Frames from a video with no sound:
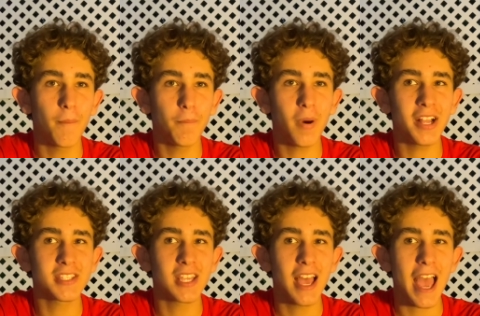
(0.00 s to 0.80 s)

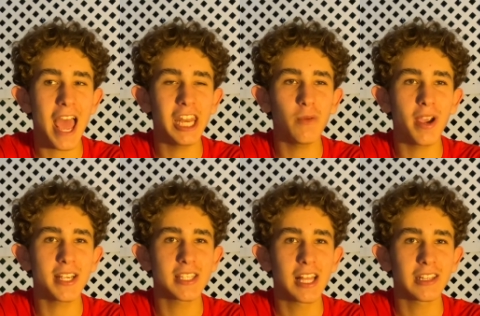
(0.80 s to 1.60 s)
But
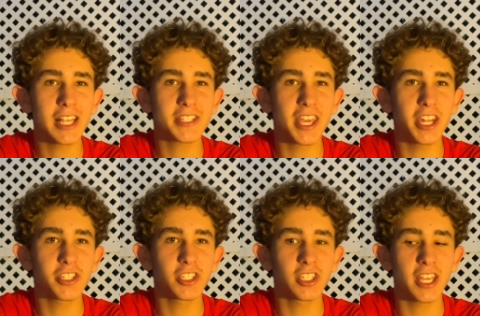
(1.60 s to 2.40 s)
anyways, let's get
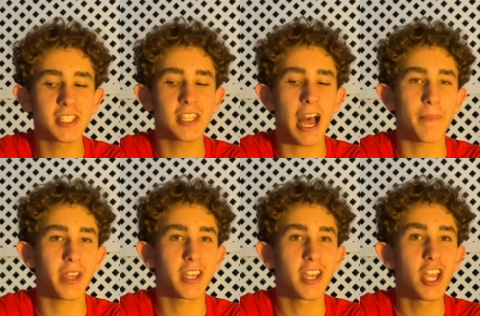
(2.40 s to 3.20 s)
into today's topic.
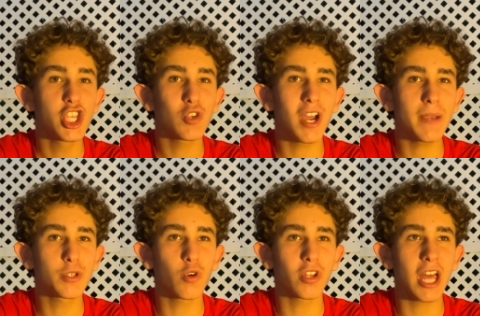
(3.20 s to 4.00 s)
So I am
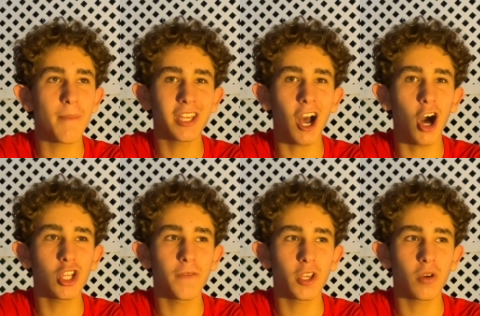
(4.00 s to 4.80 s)
sure that all
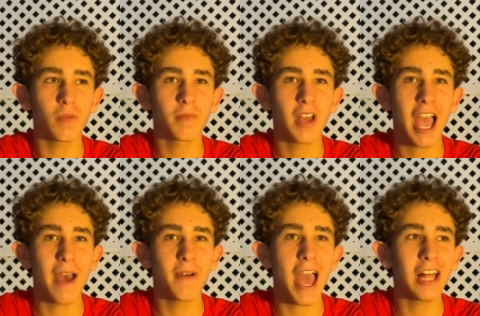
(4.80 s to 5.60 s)
of you
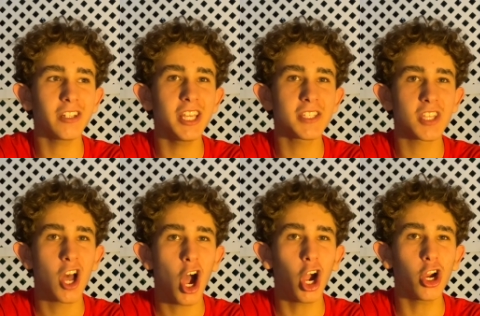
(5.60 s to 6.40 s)
have at least
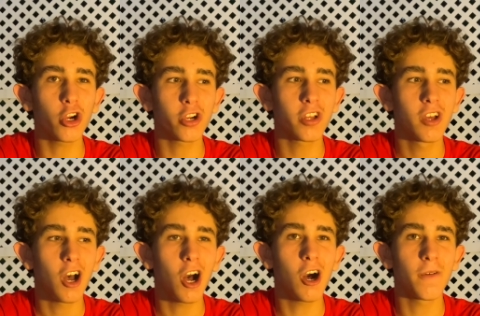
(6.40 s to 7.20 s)
heard
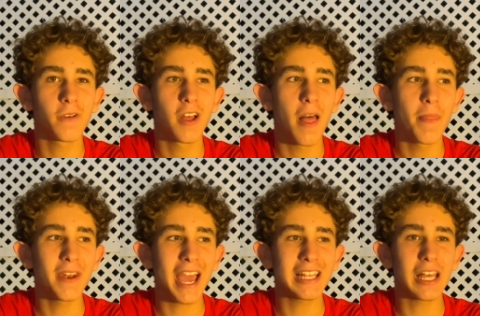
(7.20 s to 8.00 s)
of the
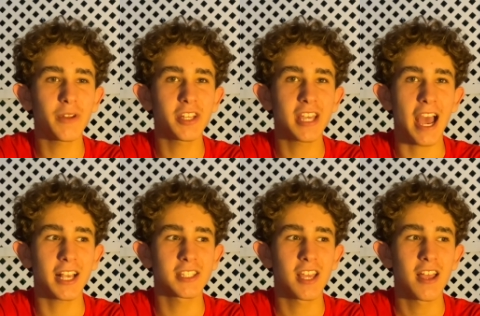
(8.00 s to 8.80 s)
9-11
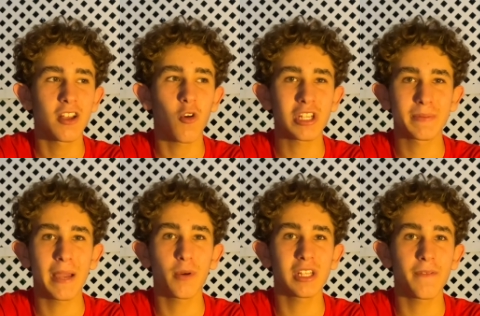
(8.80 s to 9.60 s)
attacks, or
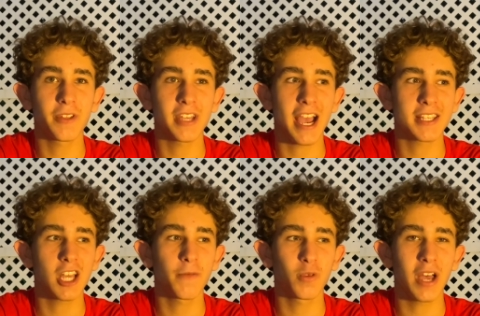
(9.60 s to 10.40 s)
September 11th attacks
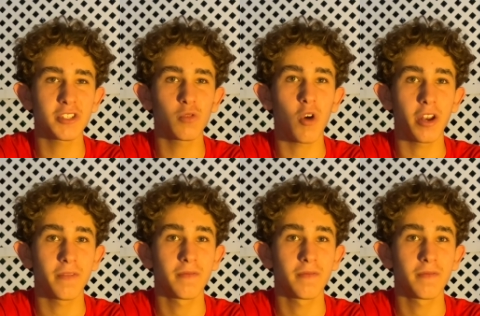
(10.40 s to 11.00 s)
of 2001,